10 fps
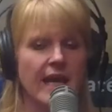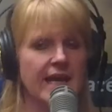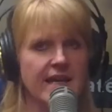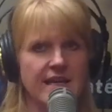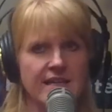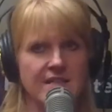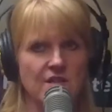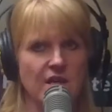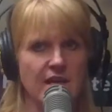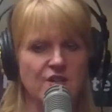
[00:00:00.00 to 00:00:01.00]
And
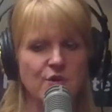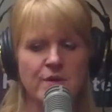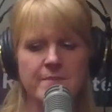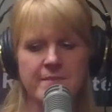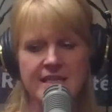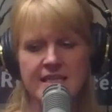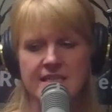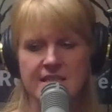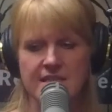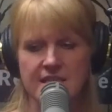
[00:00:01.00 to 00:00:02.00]
you're
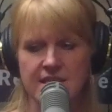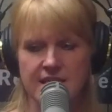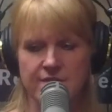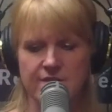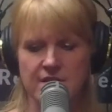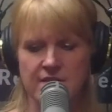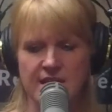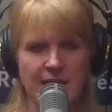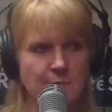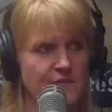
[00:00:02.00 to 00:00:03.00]
immediately given the
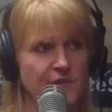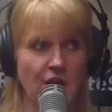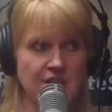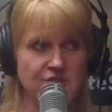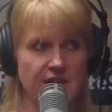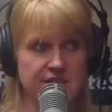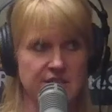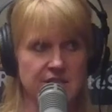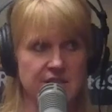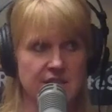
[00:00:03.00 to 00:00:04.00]
name of your
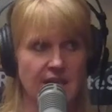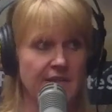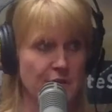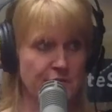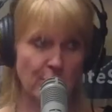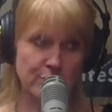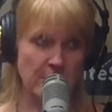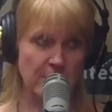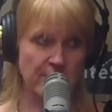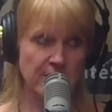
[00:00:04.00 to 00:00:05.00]
contractor and their phone
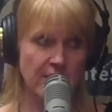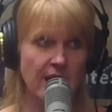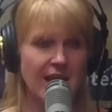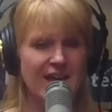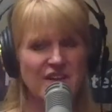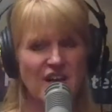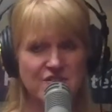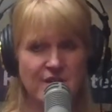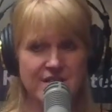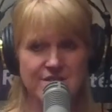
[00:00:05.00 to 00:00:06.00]
number. And the
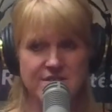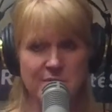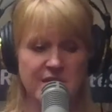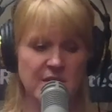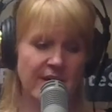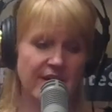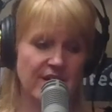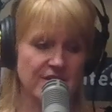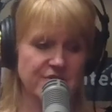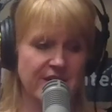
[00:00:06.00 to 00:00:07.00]
contractor, typically by our
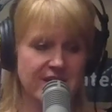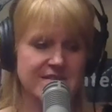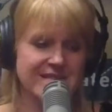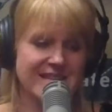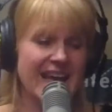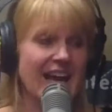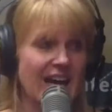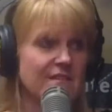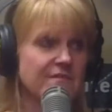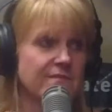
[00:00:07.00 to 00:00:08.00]
contract, they
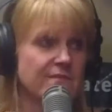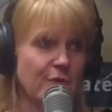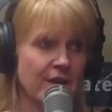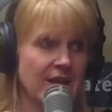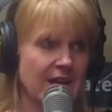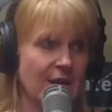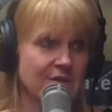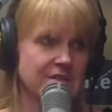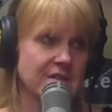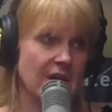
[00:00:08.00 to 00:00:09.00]
have 48
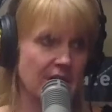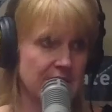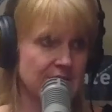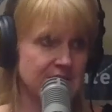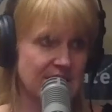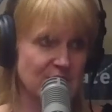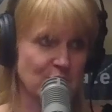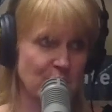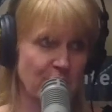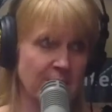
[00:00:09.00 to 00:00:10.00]
hours to call you and schedule
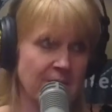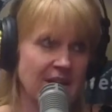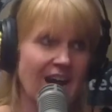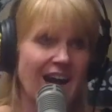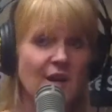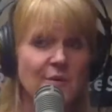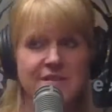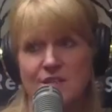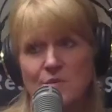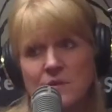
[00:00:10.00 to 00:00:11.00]
an appointment. I
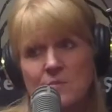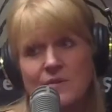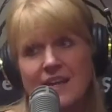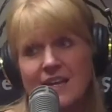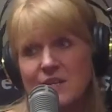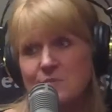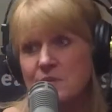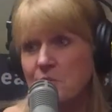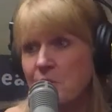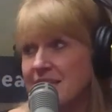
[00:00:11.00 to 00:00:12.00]
always tell people, hey, be
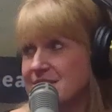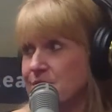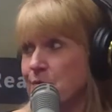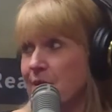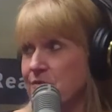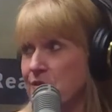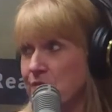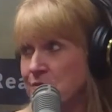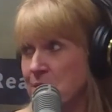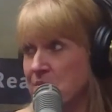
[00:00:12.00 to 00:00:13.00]
proactive. You have their
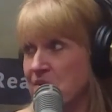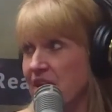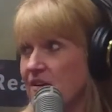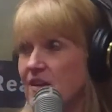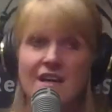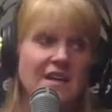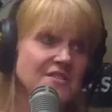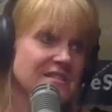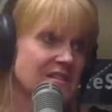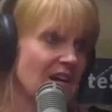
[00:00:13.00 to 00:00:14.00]
phone number now. Oh.
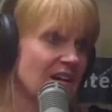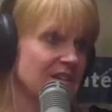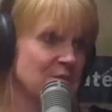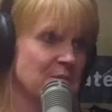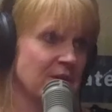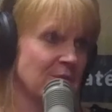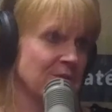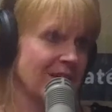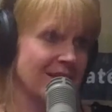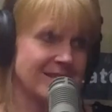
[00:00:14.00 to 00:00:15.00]
Just call and be
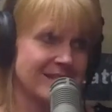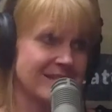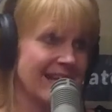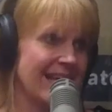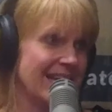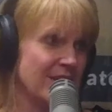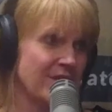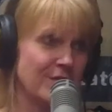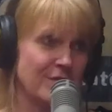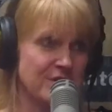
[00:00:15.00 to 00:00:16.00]
real nice and say, hey, I've
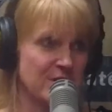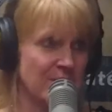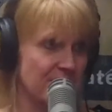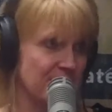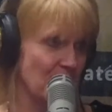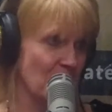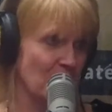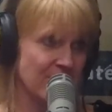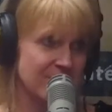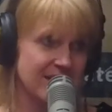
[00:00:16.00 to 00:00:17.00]
got a First American home
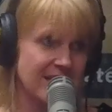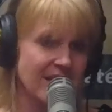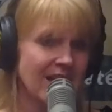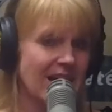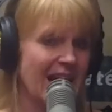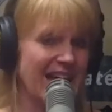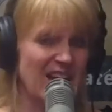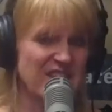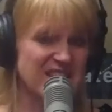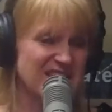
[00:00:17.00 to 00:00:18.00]
warranty. I
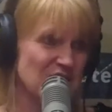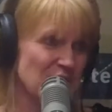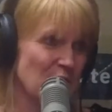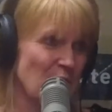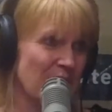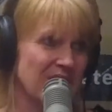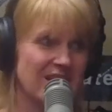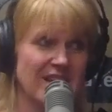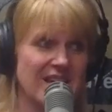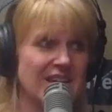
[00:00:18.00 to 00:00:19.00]
have this issue going
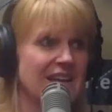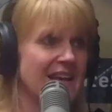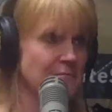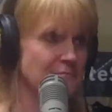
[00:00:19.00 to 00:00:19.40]
on.